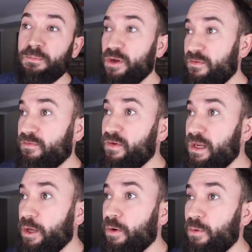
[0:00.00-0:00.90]
Previous
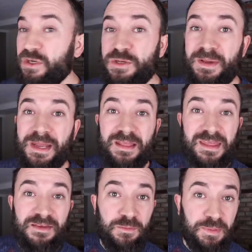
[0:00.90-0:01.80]
video, I went to bed at
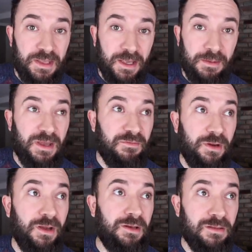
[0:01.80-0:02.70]
7 p.m. every
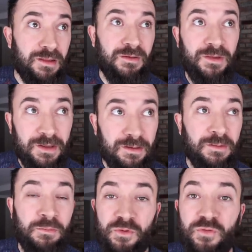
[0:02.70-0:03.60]
night to see if I I could
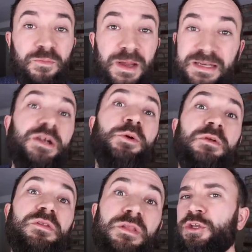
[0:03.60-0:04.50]
improve my
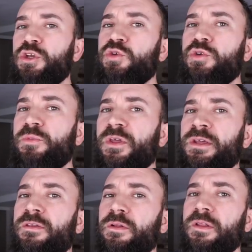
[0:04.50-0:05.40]
terrible sleep. YouTube
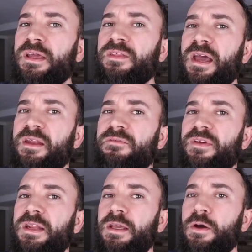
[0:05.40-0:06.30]
thinks you'll like that
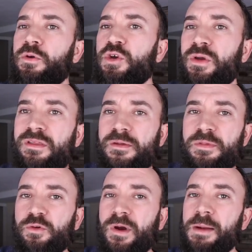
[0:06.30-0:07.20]
video. You can
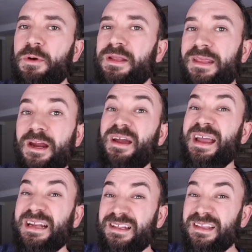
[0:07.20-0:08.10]
subscribe right there
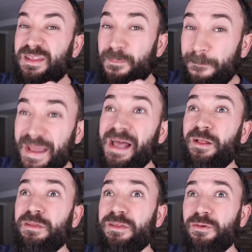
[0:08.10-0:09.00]
and click the
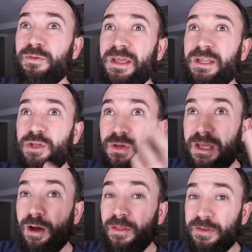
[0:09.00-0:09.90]
bell so that you
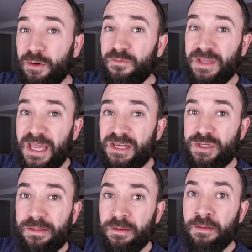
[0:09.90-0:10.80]
get all the
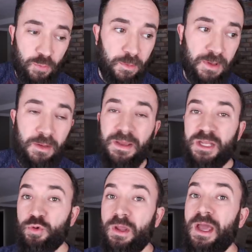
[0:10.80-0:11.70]
notifications. You can support me on
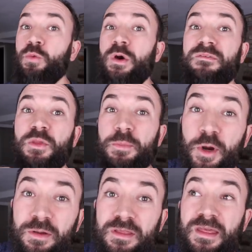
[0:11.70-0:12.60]
Patreon. One of the
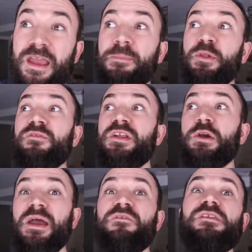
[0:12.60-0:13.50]
perks is I upload a
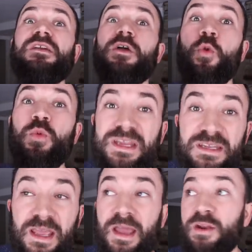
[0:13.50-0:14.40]
video every single weekday.